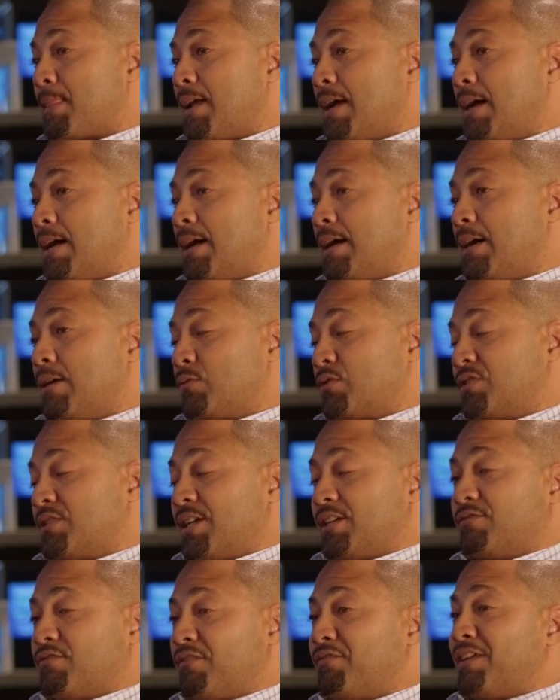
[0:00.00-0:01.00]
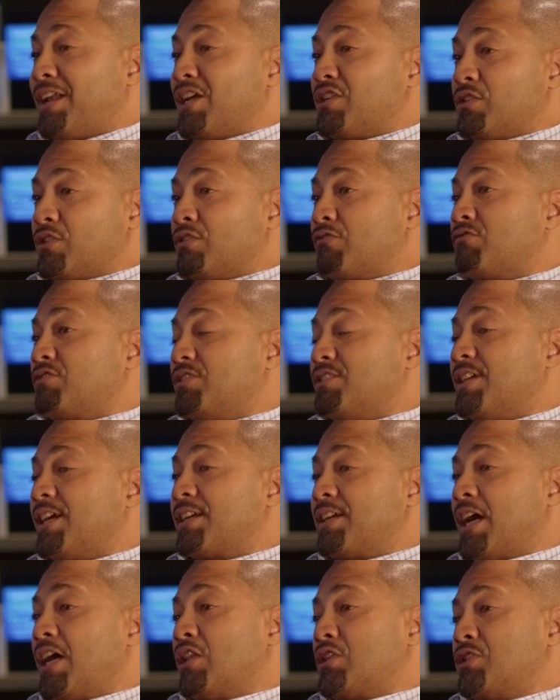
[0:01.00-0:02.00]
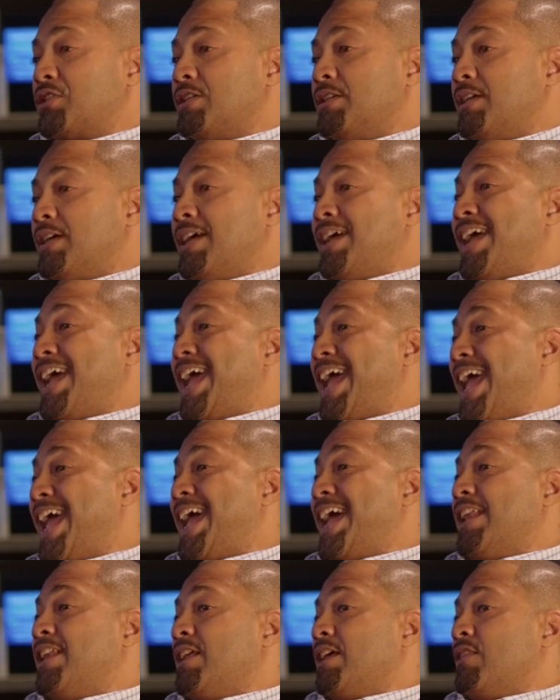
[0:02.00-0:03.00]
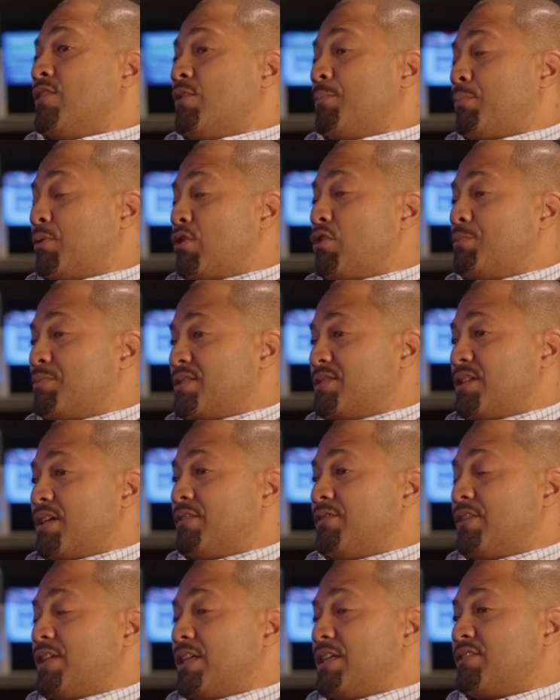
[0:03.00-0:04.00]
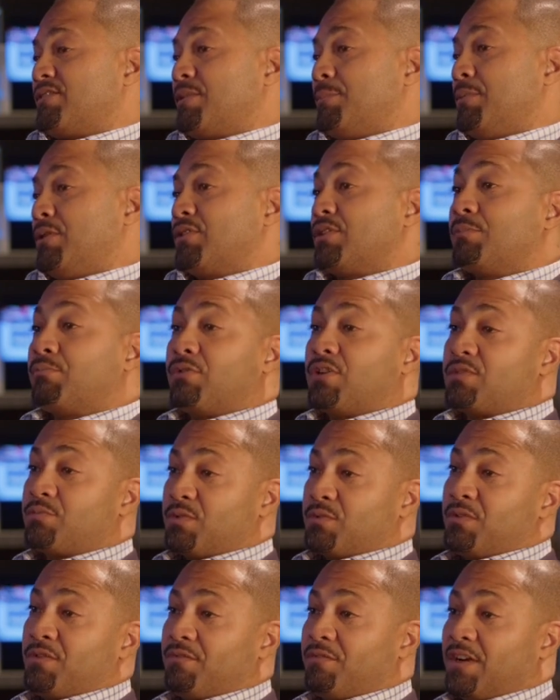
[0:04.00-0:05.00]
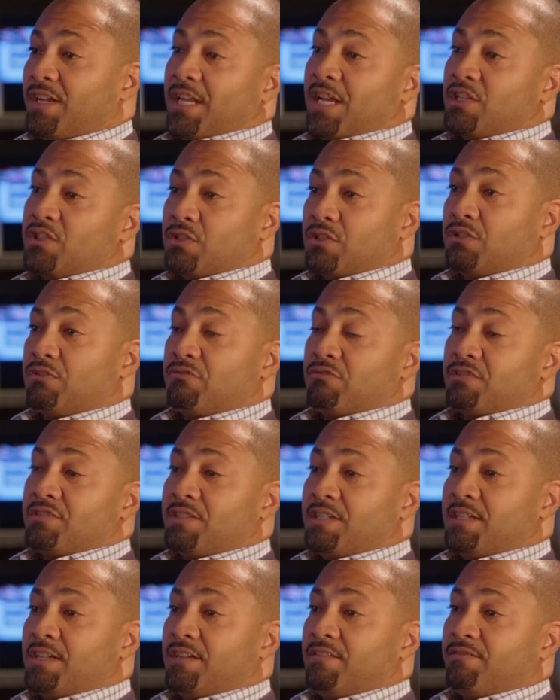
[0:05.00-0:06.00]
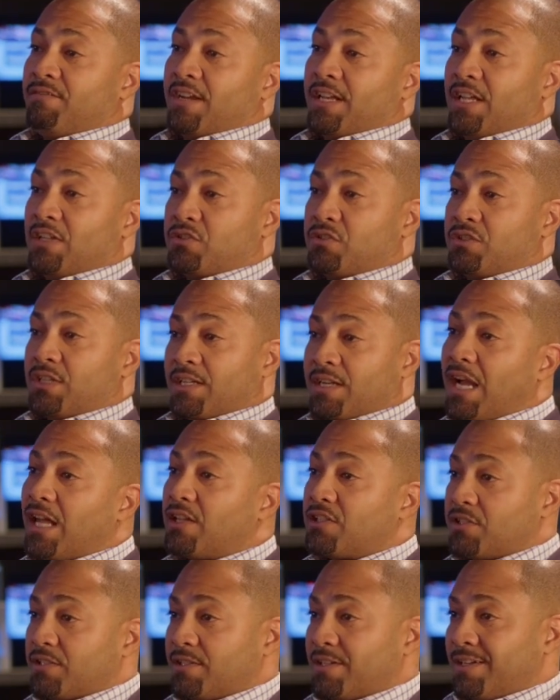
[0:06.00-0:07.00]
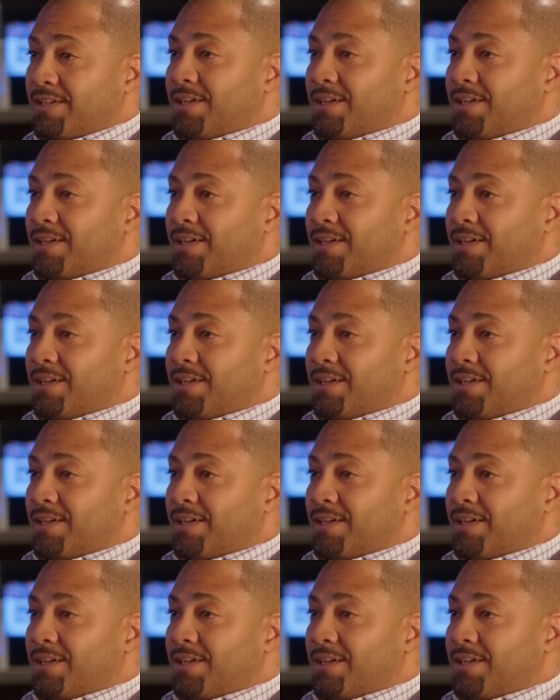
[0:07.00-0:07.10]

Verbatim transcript: uh, which stands for Financial Literacy Technology. And the purpose of it is to build a bridge between financial literacy and financial technology.